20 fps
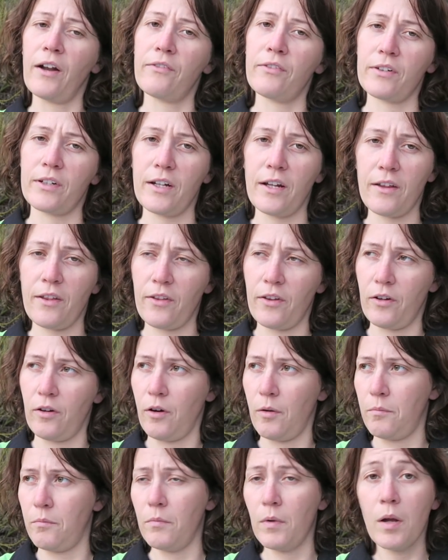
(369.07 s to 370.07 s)
Africa, so
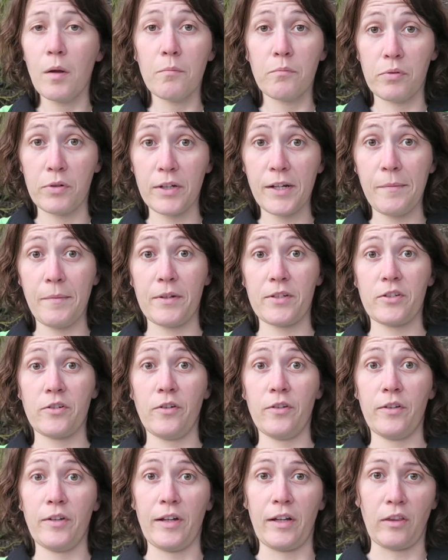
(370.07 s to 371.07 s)
I'm pretty much
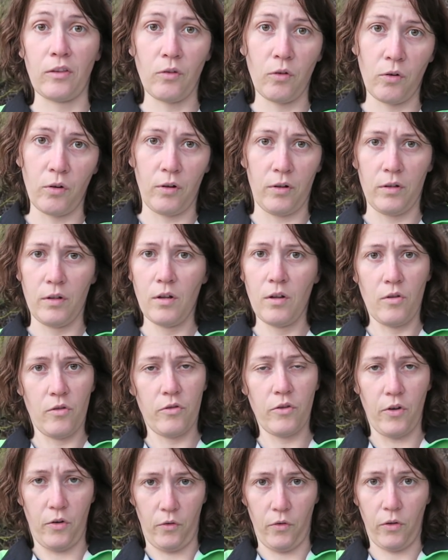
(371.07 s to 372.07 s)
going to ignore
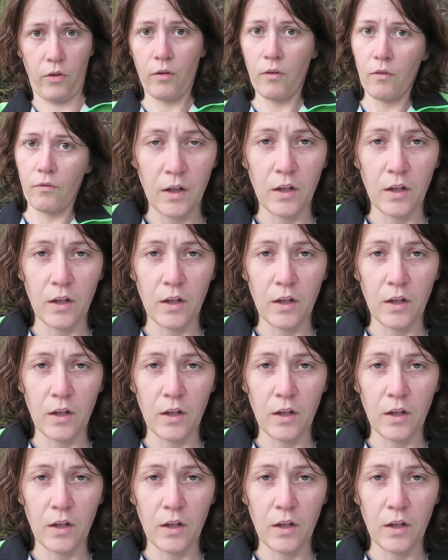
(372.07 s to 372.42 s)
those.